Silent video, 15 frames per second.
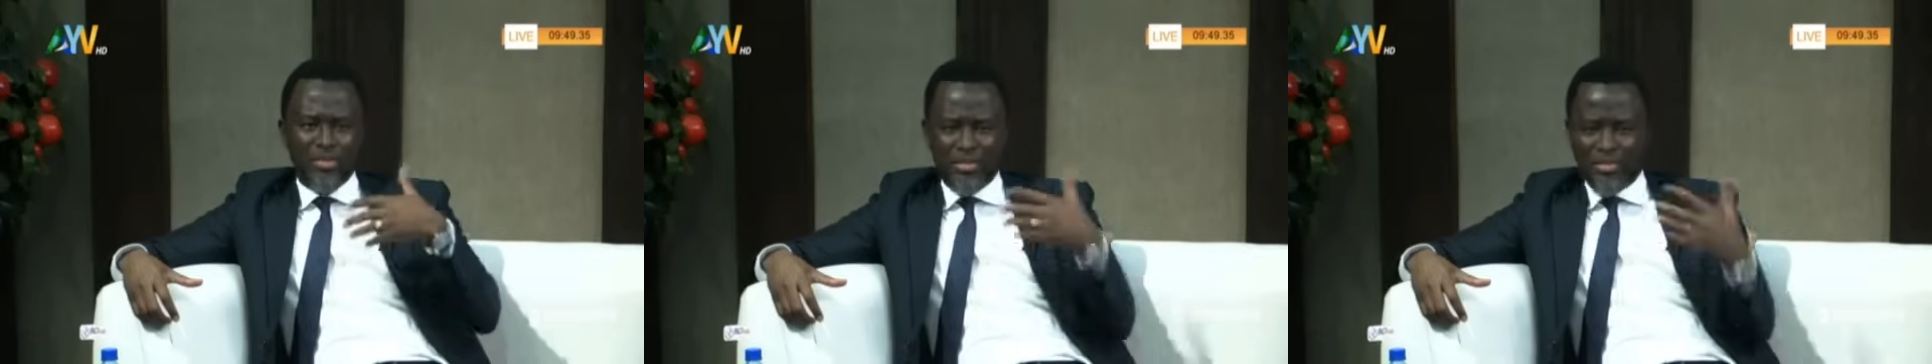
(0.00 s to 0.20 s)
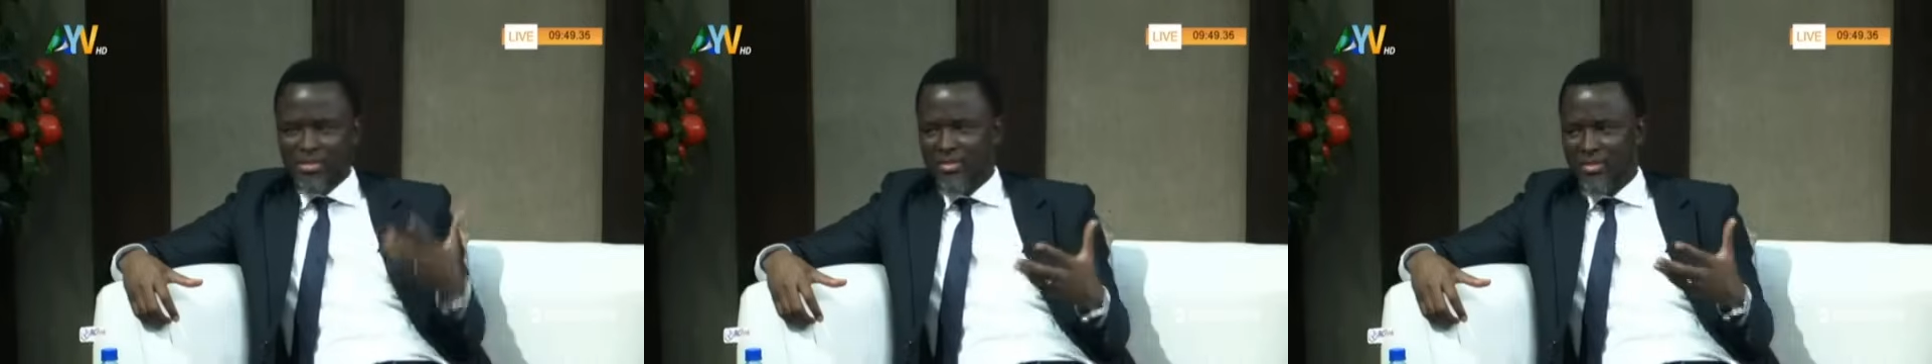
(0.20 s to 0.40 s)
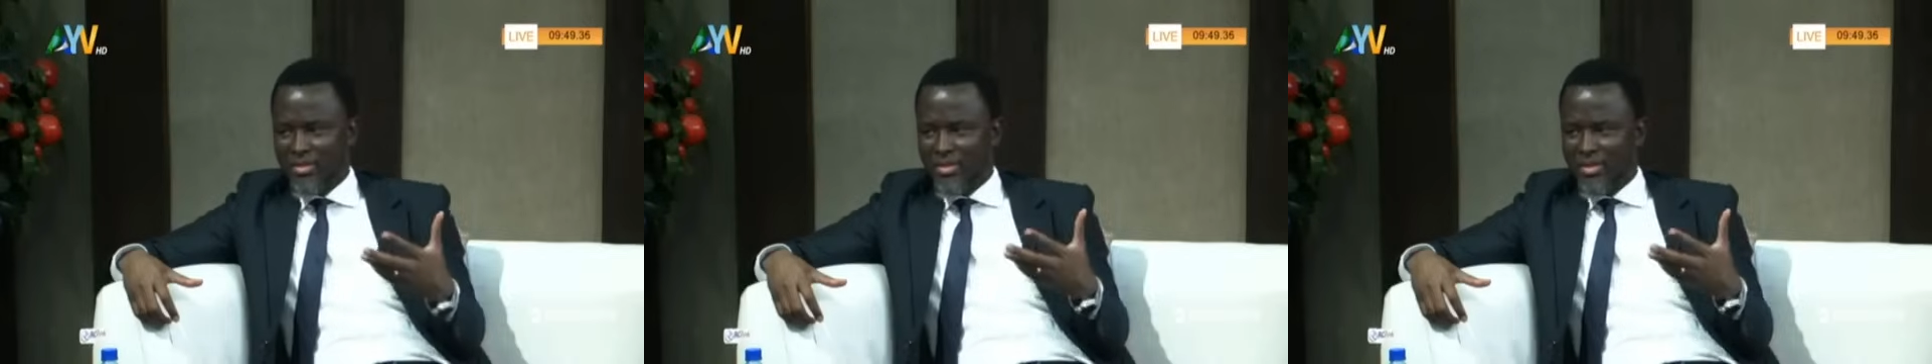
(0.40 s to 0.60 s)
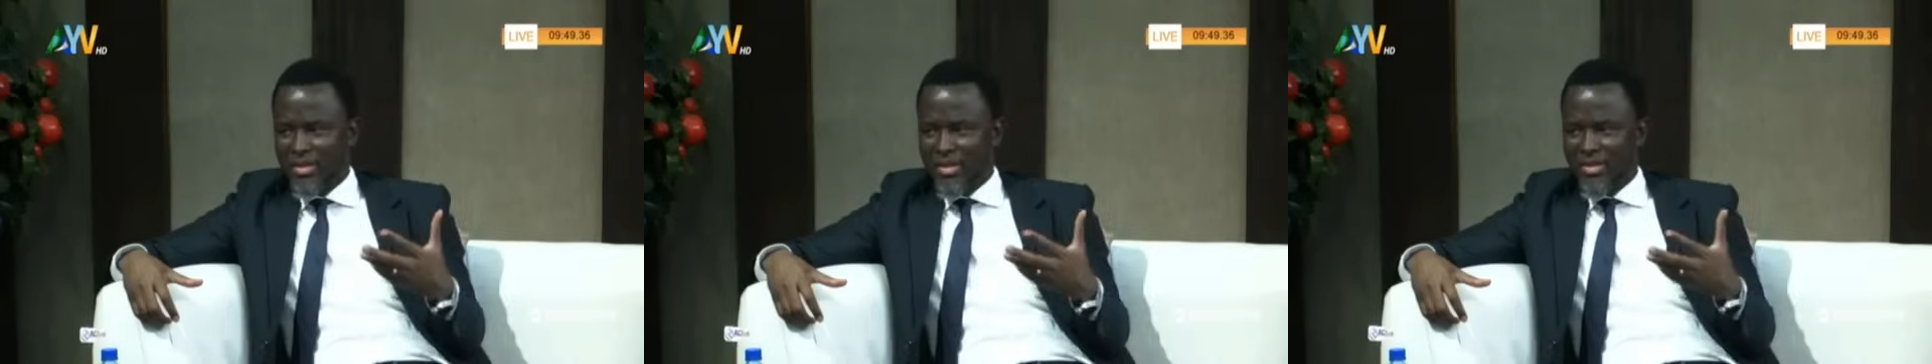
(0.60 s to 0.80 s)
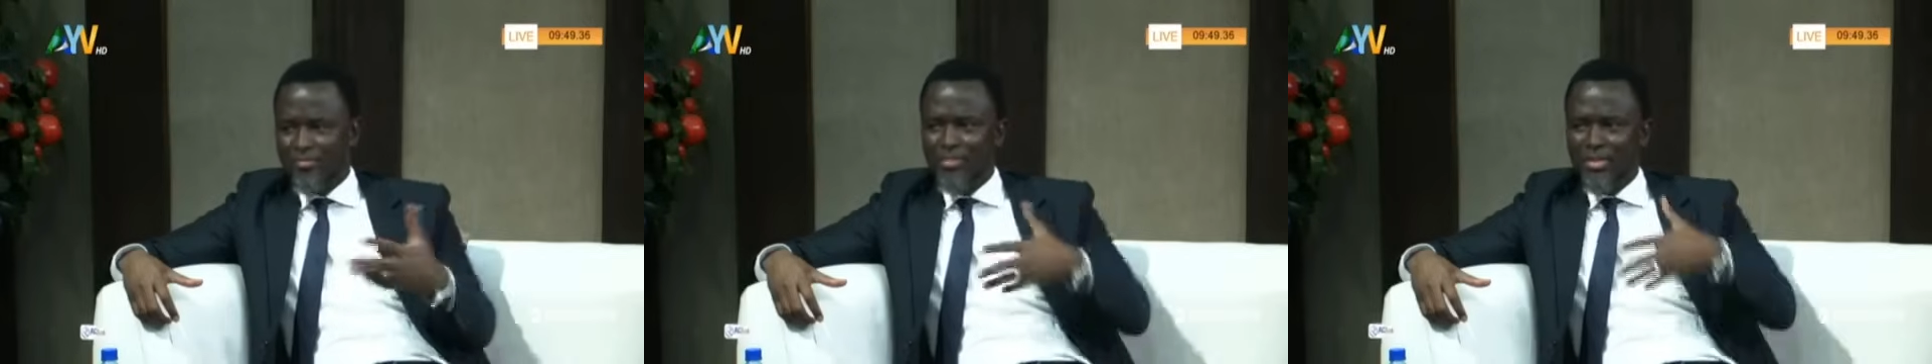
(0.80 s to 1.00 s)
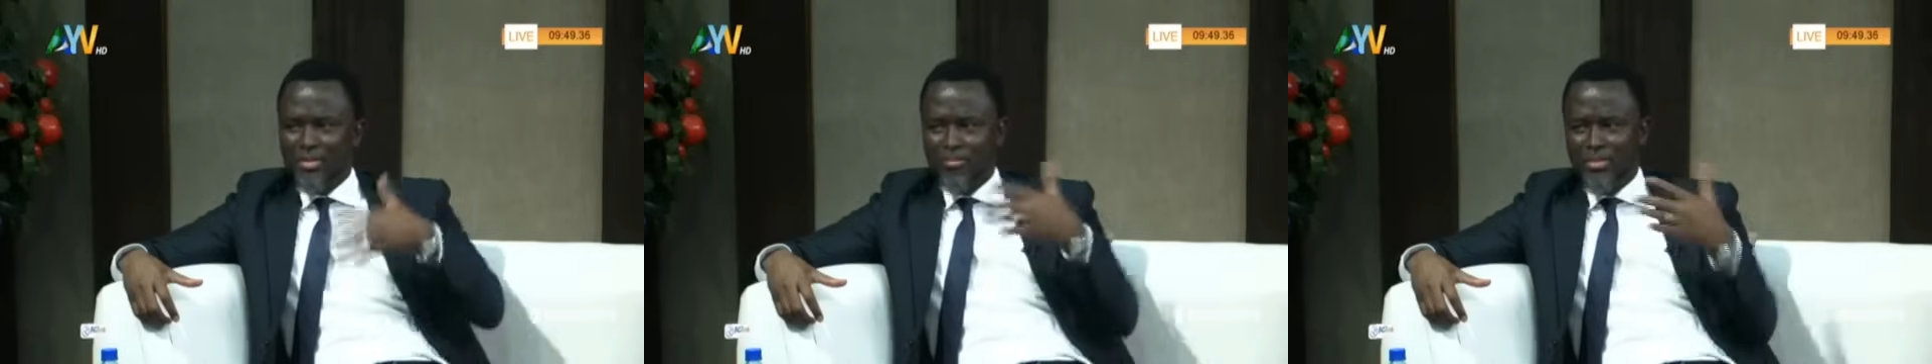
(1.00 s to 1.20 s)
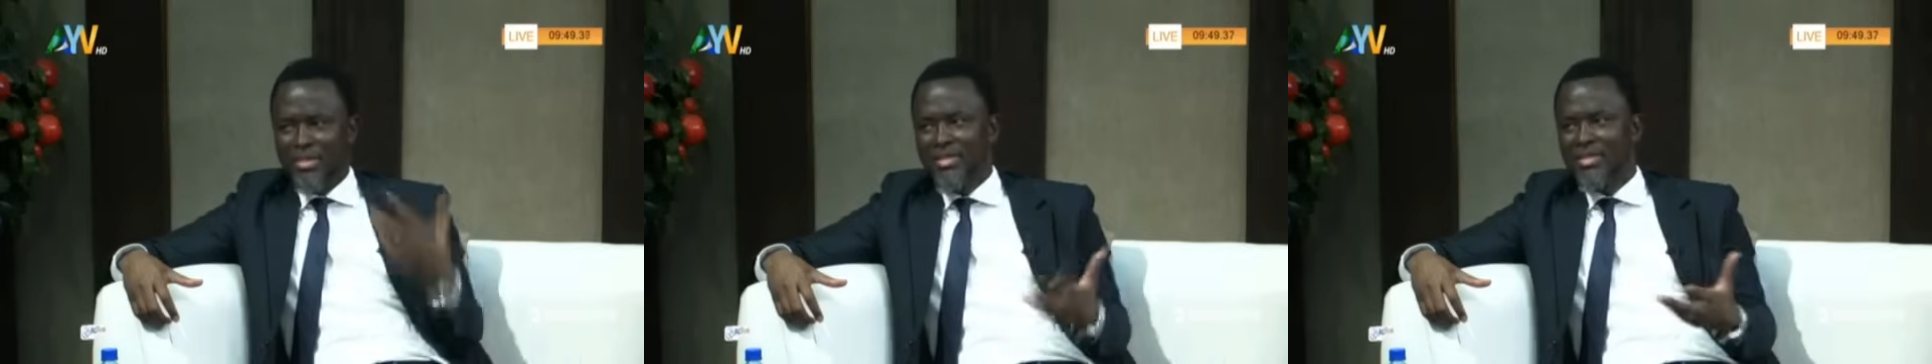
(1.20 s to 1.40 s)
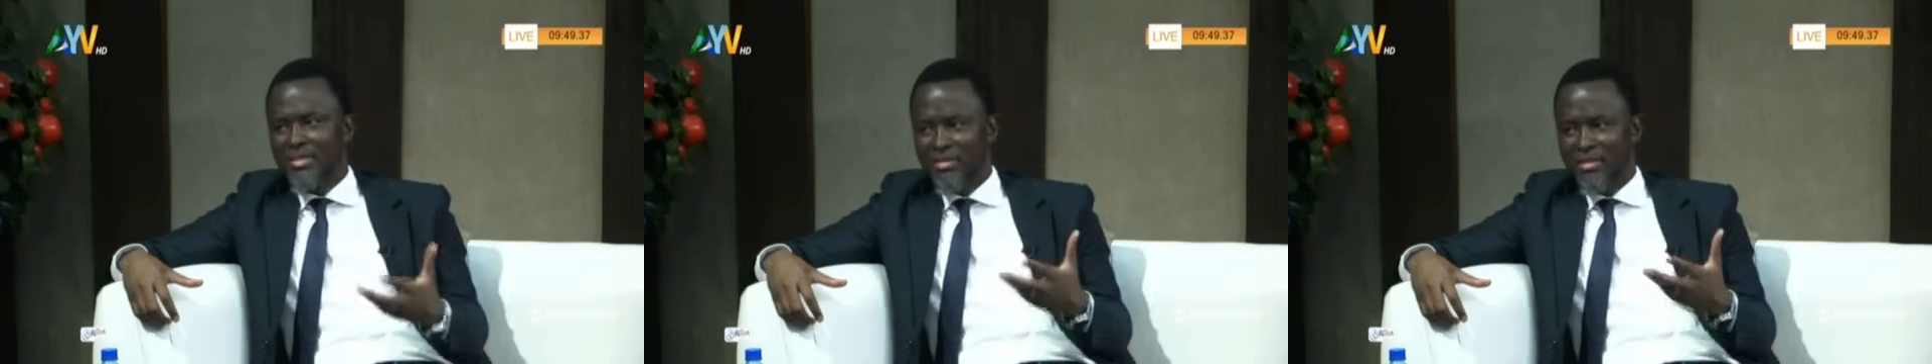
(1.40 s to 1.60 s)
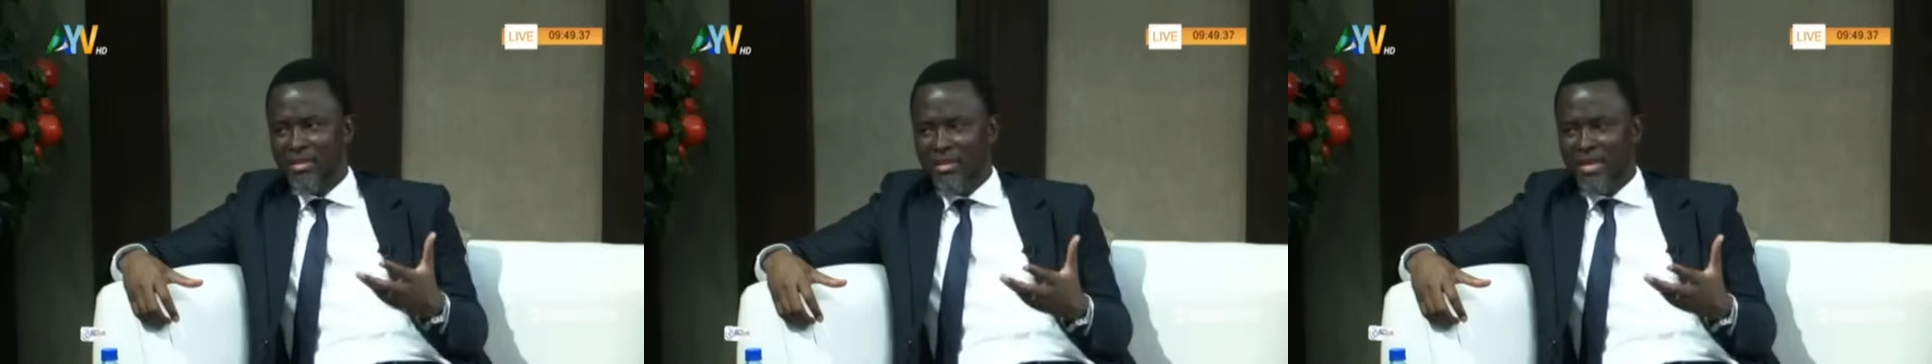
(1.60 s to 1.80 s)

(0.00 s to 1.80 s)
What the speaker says: peace and peace building.